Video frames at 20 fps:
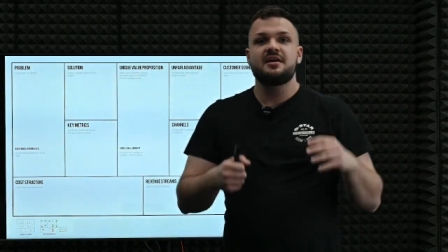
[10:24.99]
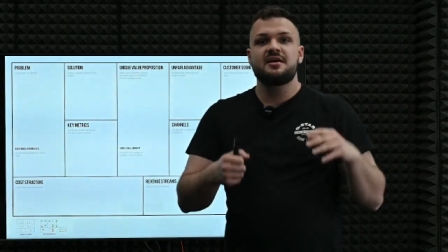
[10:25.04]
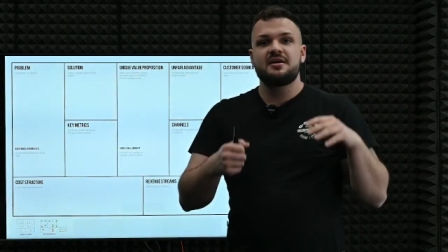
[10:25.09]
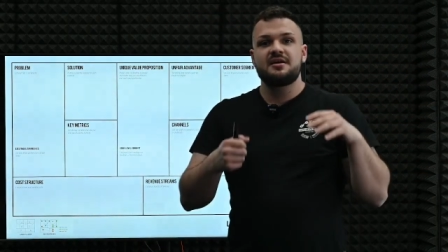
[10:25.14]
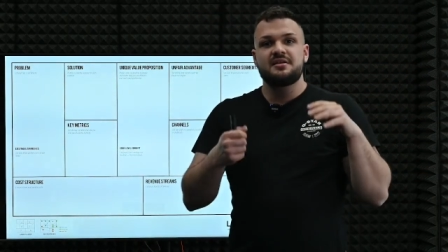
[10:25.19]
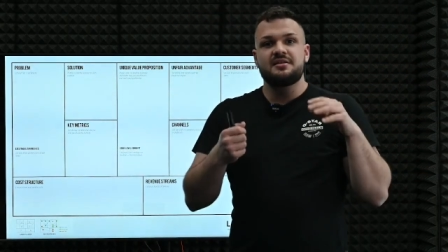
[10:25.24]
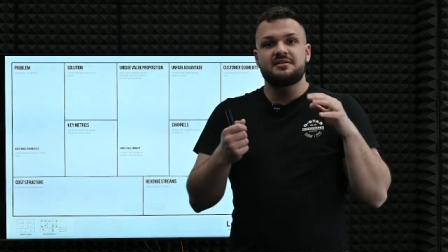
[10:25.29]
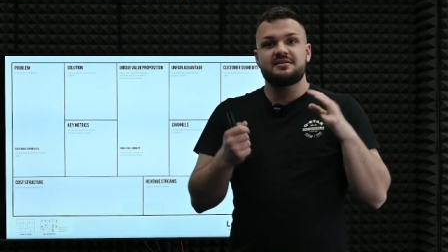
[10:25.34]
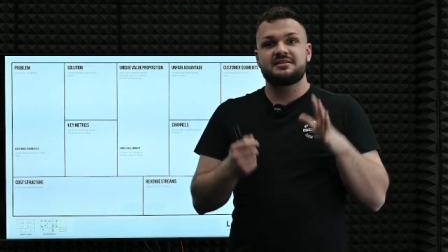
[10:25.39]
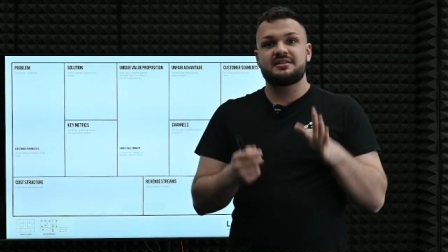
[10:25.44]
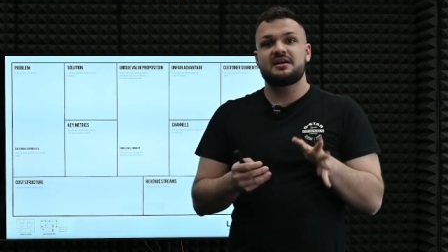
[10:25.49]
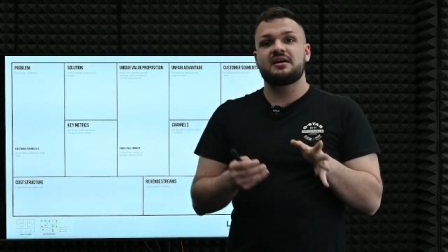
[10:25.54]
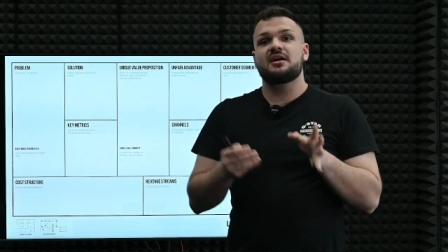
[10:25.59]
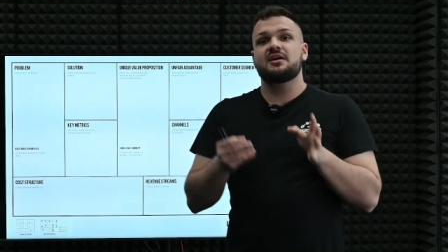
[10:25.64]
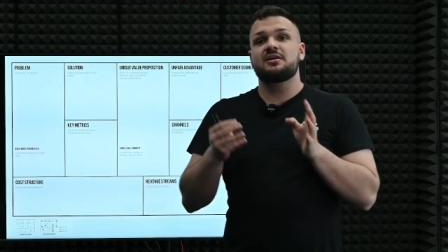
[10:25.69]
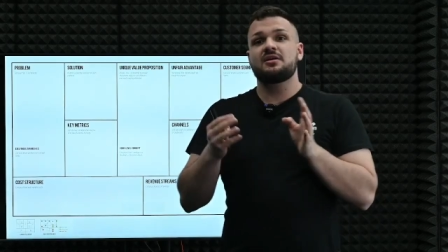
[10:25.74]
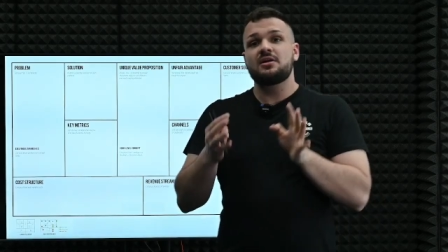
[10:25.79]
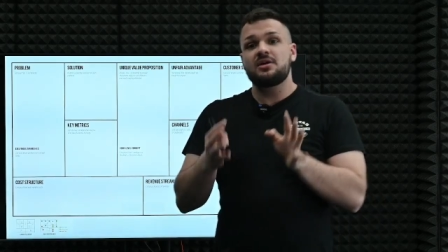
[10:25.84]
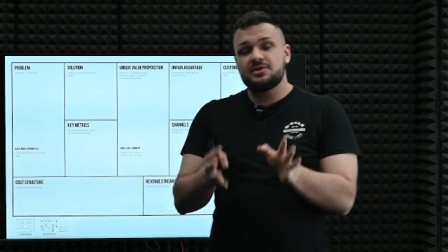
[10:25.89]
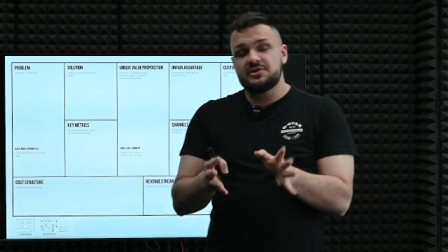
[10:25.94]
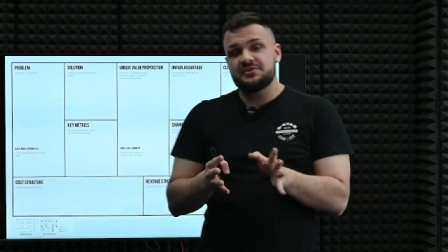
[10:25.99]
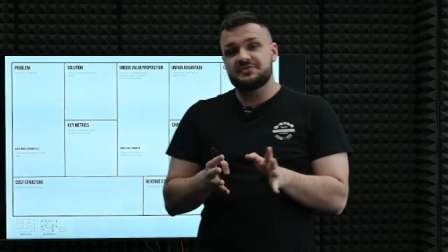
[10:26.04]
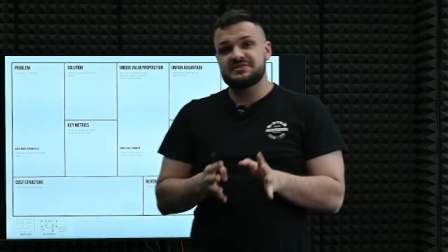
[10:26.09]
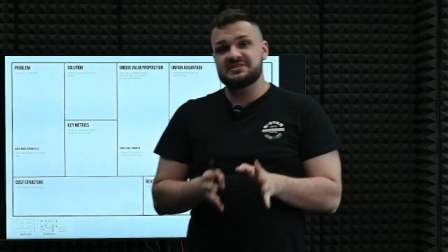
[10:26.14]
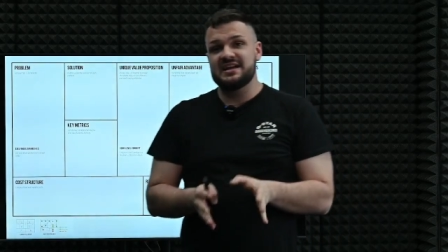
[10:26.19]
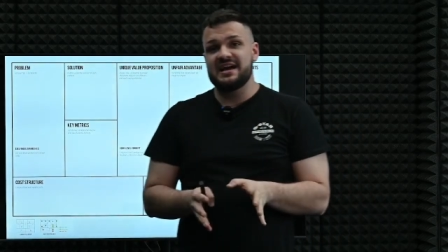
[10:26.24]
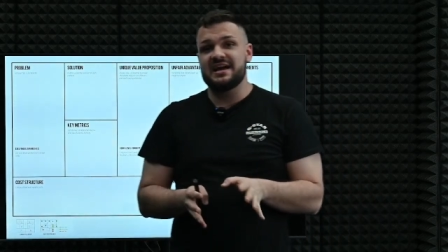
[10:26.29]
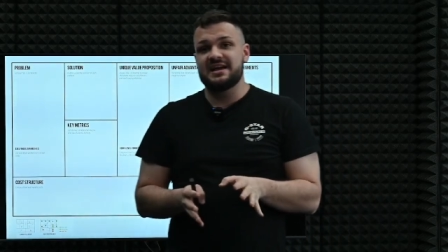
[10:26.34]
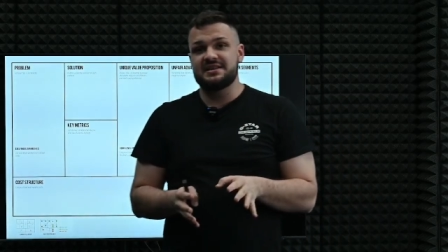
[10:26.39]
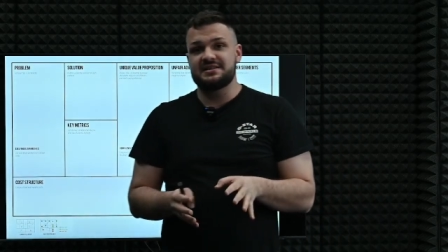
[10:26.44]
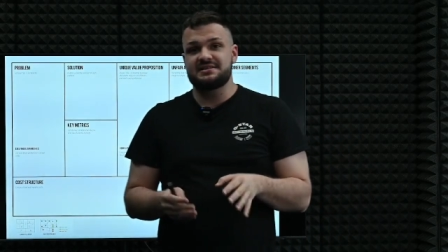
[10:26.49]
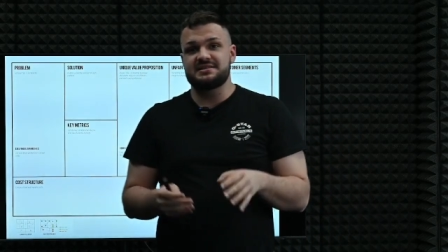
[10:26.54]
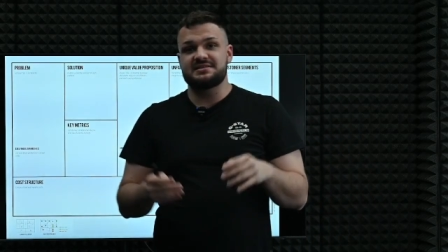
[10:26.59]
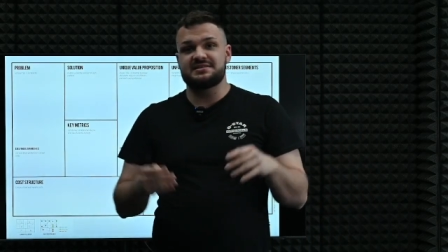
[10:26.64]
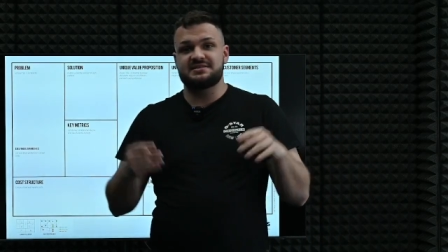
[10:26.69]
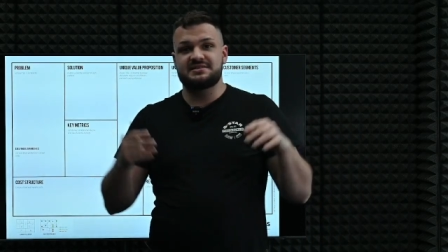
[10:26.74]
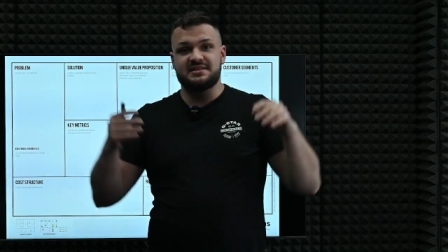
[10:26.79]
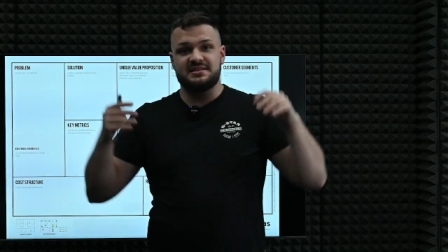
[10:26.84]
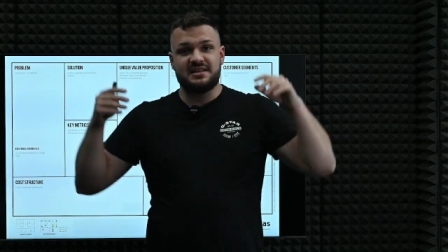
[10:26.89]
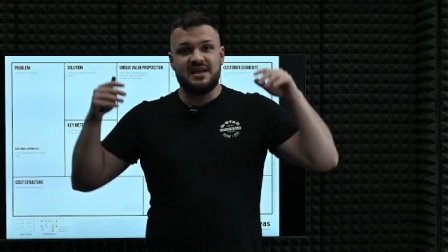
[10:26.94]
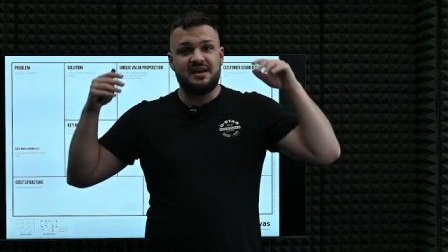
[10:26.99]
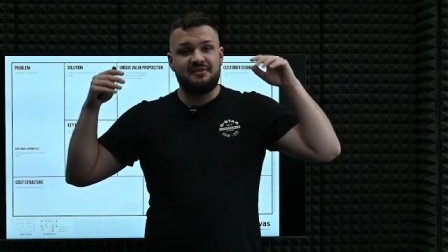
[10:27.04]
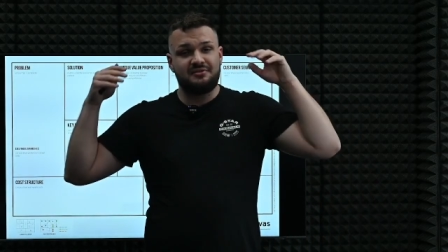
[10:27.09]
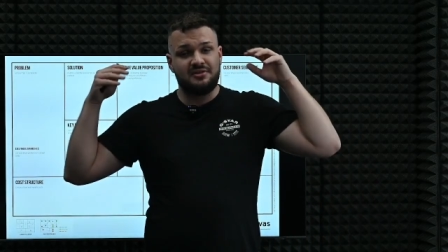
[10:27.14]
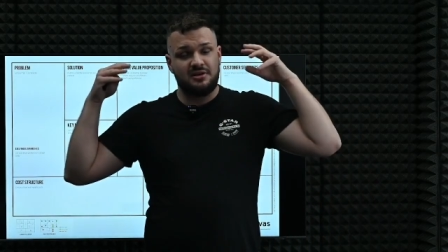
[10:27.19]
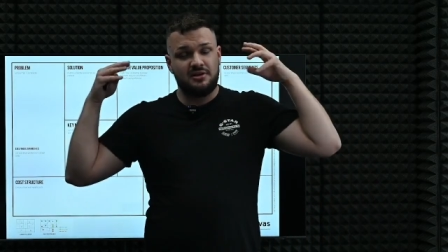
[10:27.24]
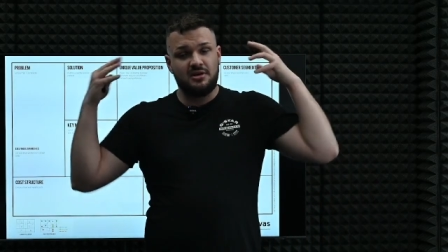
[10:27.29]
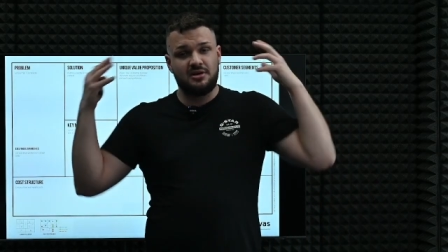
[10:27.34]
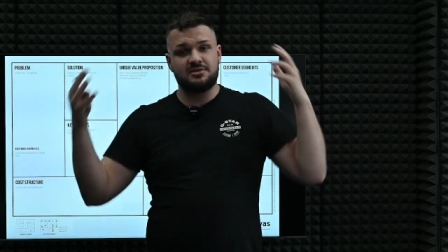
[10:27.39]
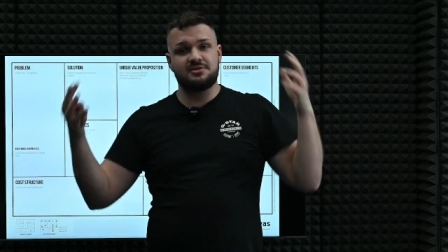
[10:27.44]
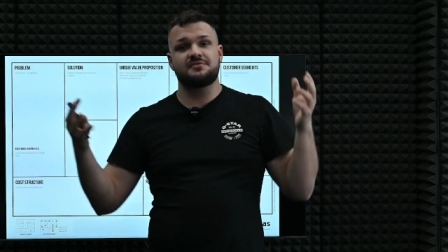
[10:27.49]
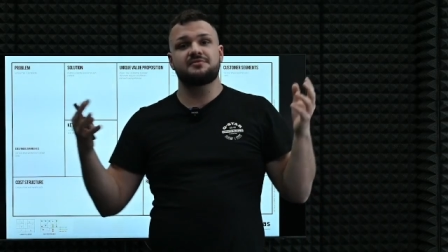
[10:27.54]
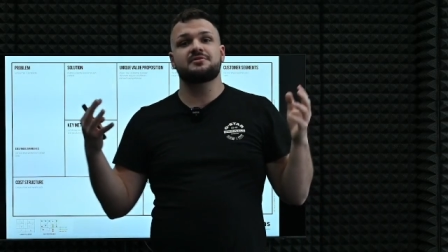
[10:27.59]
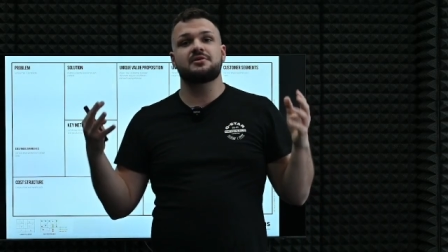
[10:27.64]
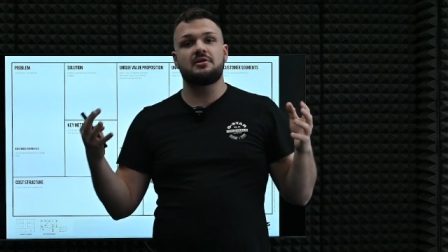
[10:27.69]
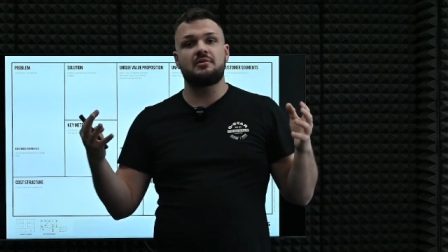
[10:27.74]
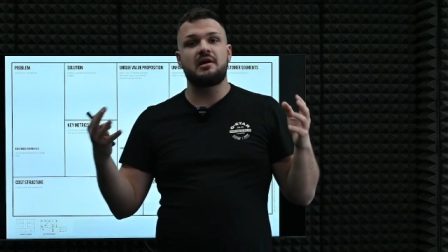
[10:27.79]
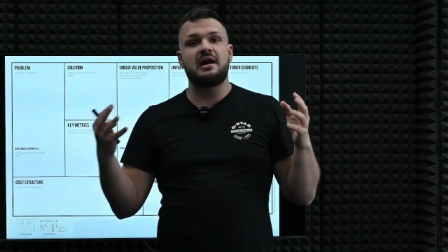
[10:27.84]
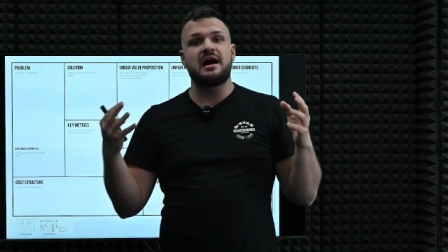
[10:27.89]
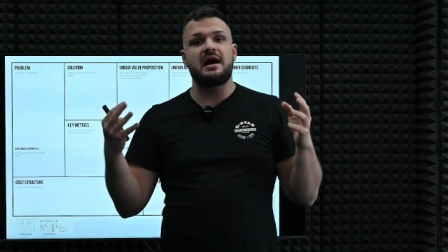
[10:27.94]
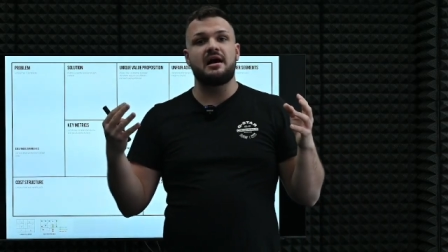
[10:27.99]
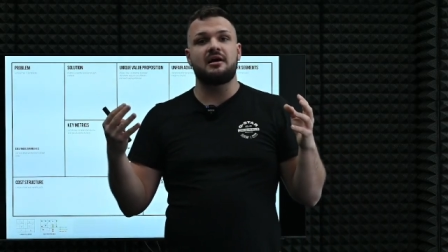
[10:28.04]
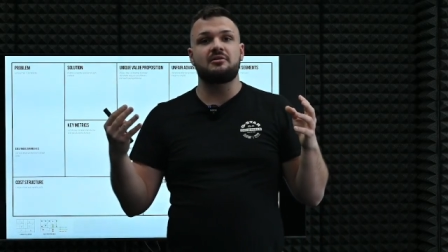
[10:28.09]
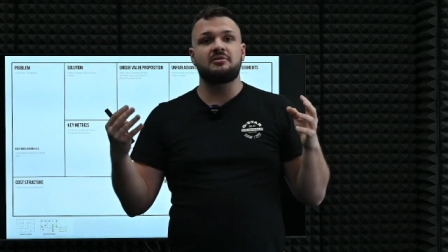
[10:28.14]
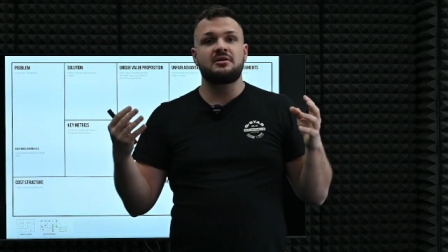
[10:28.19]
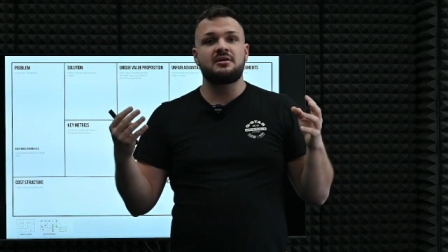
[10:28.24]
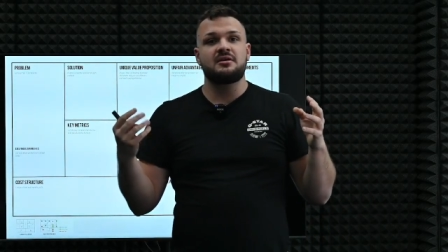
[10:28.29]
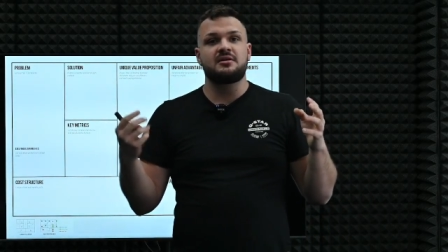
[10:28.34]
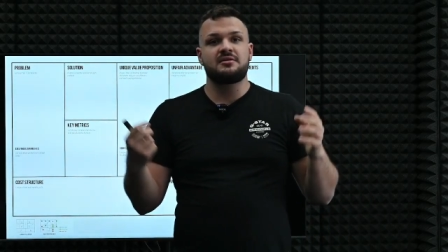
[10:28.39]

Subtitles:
There are a lot of scientists that have a lot of know-how